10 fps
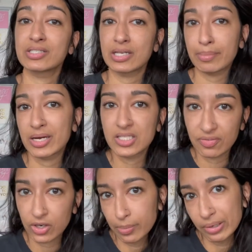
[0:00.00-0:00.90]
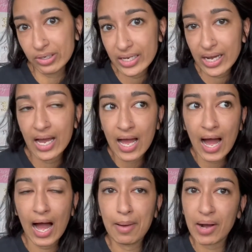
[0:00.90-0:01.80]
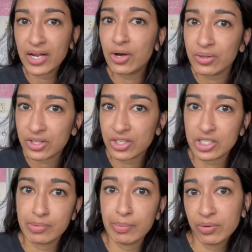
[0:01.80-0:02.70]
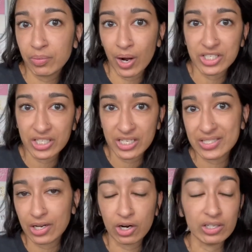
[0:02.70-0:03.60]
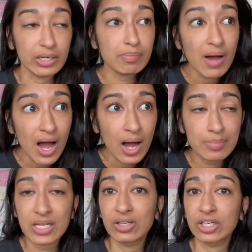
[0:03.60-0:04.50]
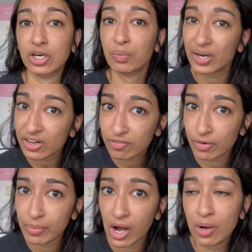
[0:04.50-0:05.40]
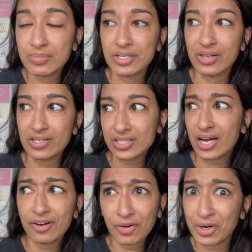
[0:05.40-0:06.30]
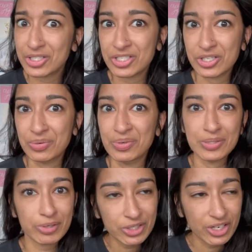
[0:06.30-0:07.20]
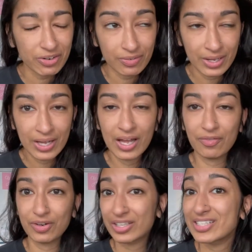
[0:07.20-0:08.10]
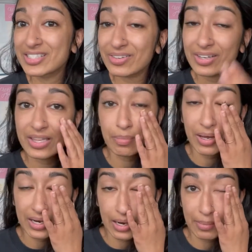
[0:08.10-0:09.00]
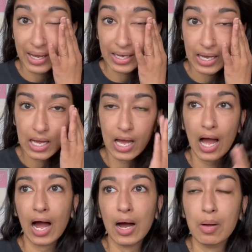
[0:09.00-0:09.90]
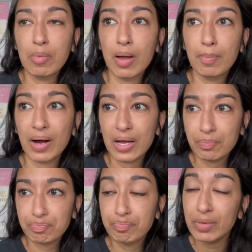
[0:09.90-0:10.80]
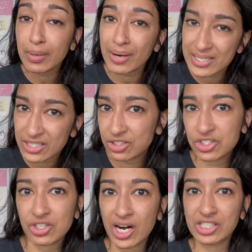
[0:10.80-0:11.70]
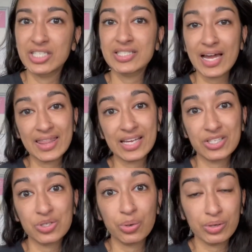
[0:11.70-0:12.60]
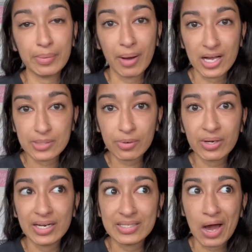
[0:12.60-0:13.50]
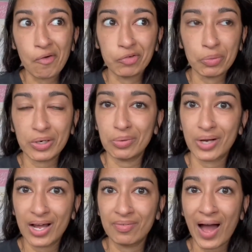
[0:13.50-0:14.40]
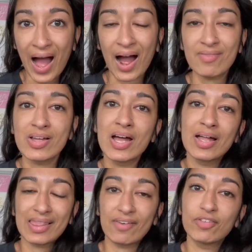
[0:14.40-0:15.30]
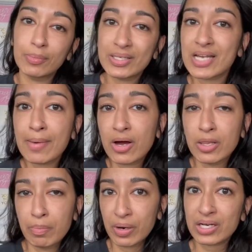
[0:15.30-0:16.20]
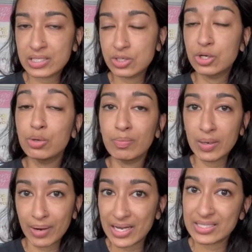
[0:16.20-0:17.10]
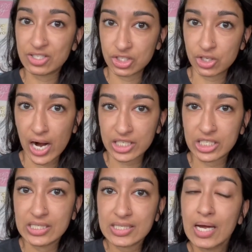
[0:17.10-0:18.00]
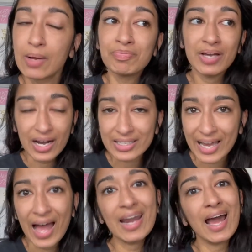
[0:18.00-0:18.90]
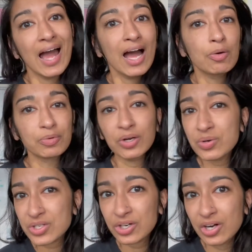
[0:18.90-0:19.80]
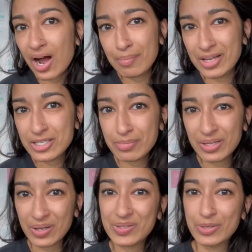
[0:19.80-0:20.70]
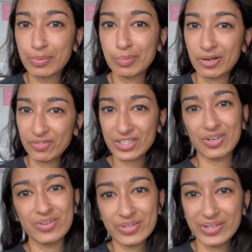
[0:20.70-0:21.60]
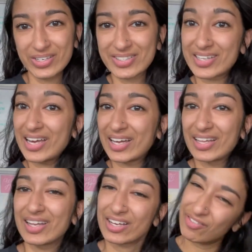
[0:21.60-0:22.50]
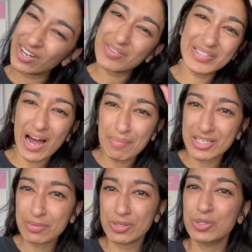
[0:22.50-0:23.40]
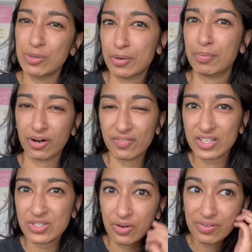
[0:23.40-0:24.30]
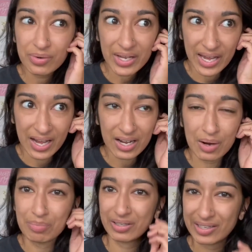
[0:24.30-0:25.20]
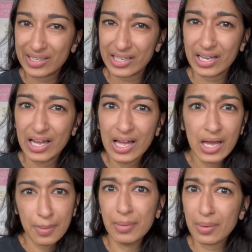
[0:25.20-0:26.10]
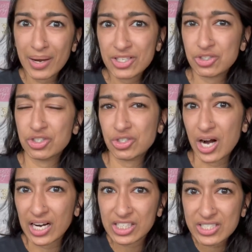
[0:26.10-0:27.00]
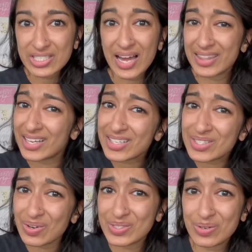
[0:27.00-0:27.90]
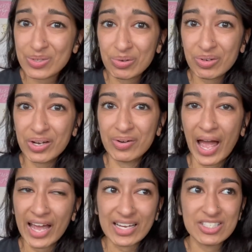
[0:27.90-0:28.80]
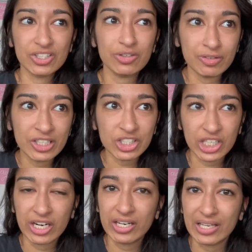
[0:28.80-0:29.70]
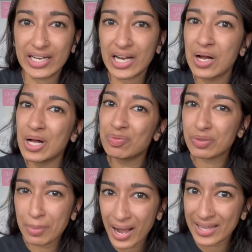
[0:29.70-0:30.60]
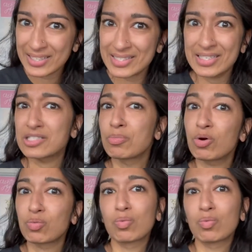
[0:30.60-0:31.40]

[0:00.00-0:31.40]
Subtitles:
to the best of your ability. I know that there's people watching this that are like moms and like you're working from home, so that's kind of hard to do, especially if we're like still in the pandemic. But minimizing distractions I think is totally possible, and it's helpful when you kind of have that filming time on the books to minimize distractions. Again, reels are not meant to be like super perfect. Also, here's key, and like video is not meant to be super perfect. So if you can't completely minimize distractions, I think it's also totally okay, because you're really sharing like the behind the scenes more